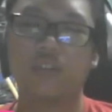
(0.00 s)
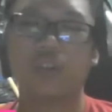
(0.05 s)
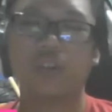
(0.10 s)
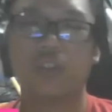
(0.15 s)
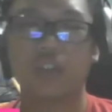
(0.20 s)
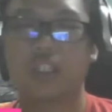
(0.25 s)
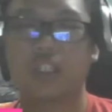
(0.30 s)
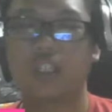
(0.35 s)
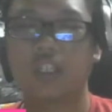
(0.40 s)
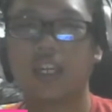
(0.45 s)

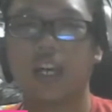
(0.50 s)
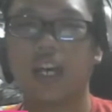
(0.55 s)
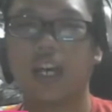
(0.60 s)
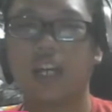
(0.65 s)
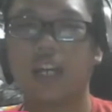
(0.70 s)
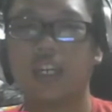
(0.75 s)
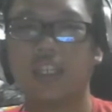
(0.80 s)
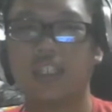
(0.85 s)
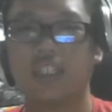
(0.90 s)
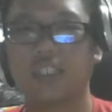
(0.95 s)
good
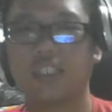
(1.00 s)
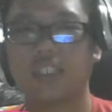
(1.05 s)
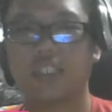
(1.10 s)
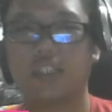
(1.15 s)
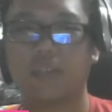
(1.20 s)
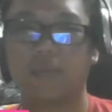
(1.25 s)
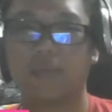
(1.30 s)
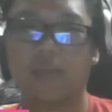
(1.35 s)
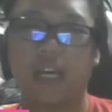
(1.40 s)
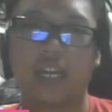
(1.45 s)
guy leaning
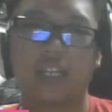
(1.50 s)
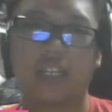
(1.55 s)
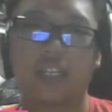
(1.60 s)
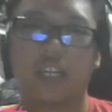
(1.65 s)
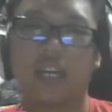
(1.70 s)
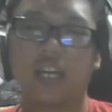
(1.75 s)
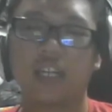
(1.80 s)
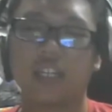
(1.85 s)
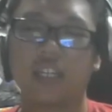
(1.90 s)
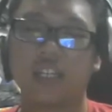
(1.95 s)
on bad
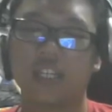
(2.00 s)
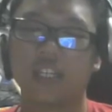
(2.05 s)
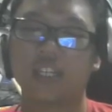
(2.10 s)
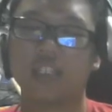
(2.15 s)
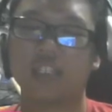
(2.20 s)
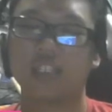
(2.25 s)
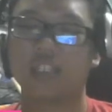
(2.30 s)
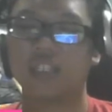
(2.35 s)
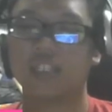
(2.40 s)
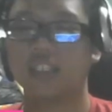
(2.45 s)
guy
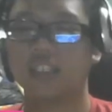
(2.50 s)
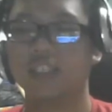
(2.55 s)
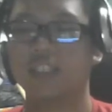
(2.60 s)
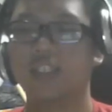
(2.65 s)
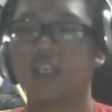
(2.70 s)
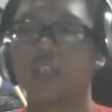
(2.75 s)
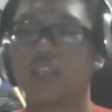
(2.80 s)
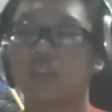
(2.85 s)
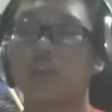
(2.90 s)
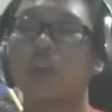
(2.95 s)
thing, because,
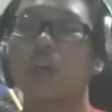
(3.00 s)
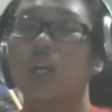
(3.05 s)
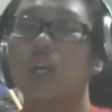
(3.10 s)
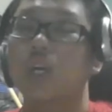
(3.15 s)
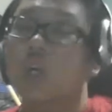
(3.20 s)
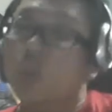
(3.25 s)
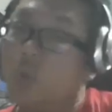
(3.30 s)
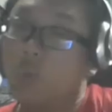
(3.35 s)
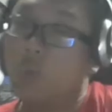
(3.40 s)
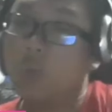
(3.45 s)
like,
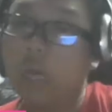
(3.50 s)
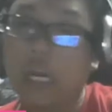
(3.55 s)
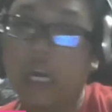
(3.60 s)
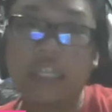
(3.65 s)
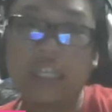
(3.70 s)
where